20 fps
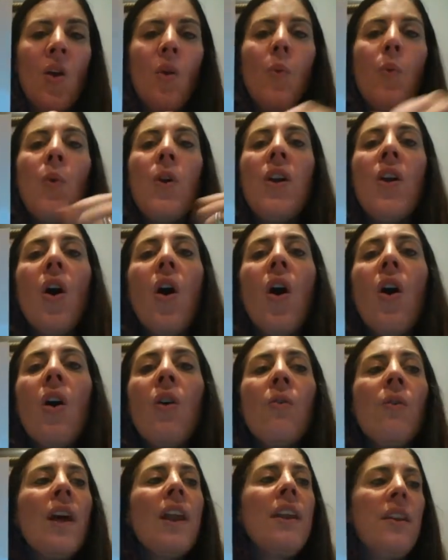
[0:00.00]
We
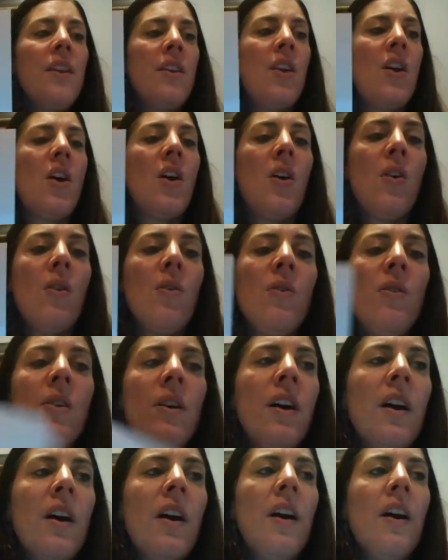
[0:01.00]
already know
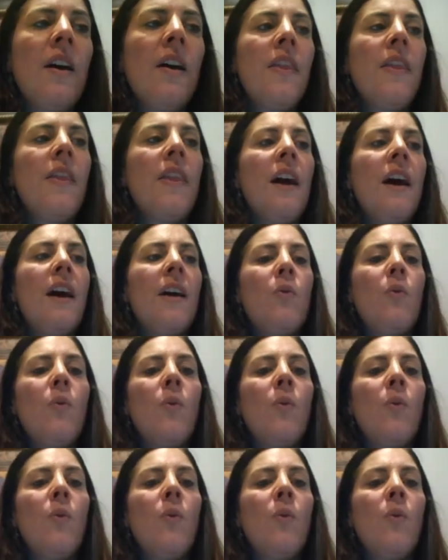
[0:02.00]
that